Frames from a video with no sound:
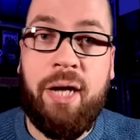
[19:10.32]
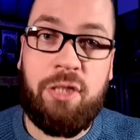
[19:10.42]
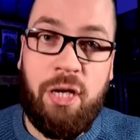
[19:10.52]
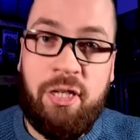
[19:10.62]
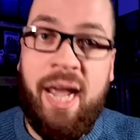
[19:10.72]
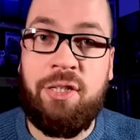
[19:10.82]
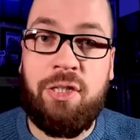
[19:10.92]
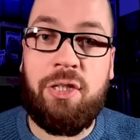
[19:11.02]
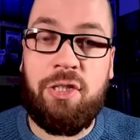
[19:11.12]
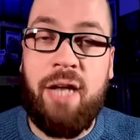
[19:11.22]
because they're
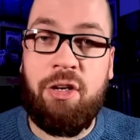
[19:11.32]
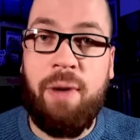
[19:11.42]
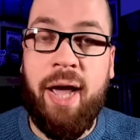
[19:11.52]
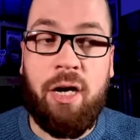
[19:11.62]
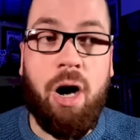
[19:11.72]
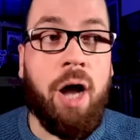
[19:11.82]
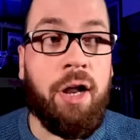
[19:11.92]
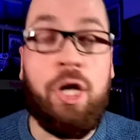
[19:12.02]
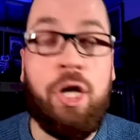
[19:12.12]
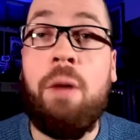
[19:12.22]
tests sent by
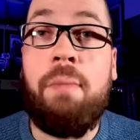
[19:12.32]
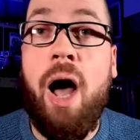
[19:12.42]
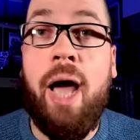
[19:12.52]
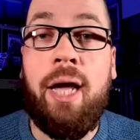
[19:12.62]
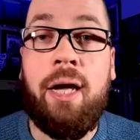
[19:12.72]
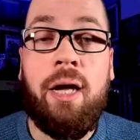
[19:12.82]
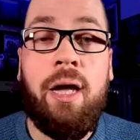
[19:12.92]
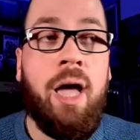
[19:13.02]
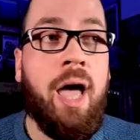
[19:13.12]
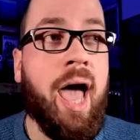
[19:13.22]
God. And who am I
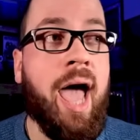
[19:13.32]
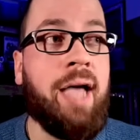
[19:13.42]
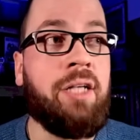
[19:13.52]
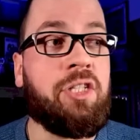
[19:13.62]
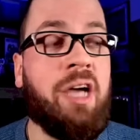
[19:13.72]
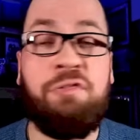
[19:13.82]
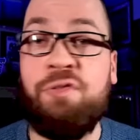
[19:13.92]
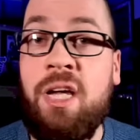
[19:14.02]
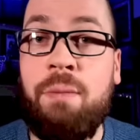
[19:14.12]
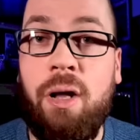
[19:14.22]
as a
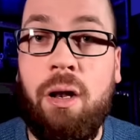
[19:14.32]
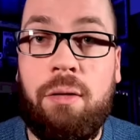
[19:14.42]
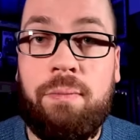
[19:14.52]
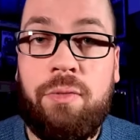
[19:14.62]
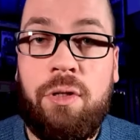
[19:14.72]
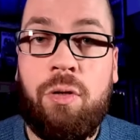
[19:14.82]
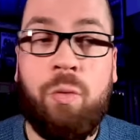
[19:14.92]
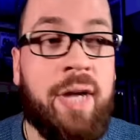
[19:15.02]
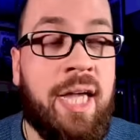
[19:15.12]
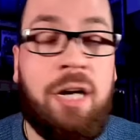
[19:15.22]
feeble,
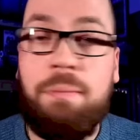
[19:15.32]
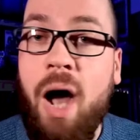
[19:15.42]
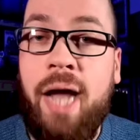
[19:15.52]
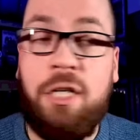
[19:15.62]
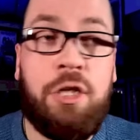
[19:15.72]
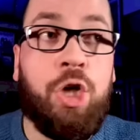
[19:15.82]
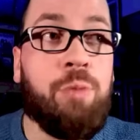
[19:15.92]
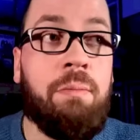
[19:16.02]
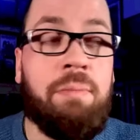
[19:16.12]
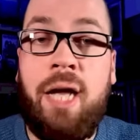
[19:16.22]
weak-minded
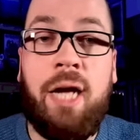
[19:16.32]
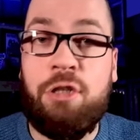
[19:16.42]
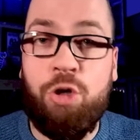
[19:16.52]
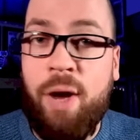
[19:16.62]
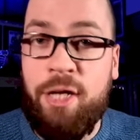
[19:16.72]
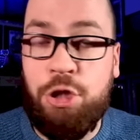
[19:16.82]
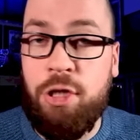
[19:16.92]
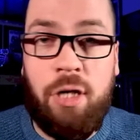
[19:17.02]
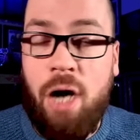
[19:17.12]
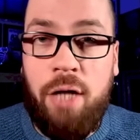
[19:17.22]
human being to
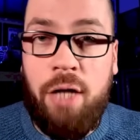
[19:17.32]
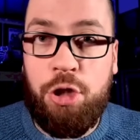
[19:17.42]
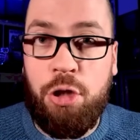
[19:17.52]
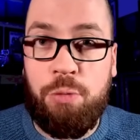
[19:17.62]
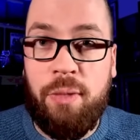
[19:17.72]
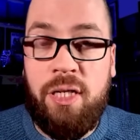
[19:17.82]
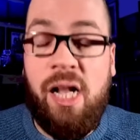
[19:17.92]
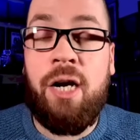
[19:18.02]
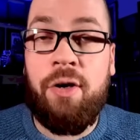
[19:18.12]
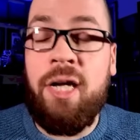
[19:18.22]
question God's
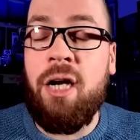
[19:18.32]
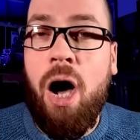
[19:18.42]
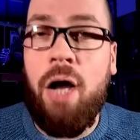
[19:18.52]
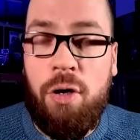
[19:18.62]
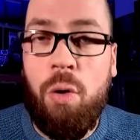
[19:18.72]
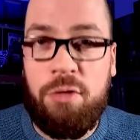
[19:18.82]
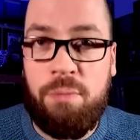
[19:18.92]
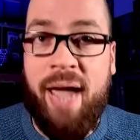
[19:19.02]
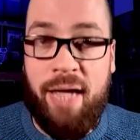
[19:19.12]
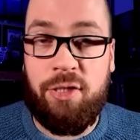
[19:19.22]
judgment? Clearly, God
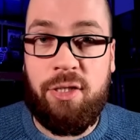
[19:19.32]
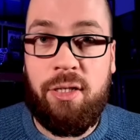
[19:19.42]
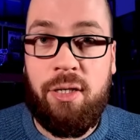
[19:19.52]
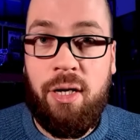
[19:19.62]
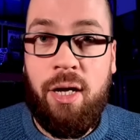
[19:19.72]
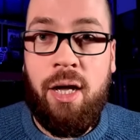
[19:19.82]
knows best.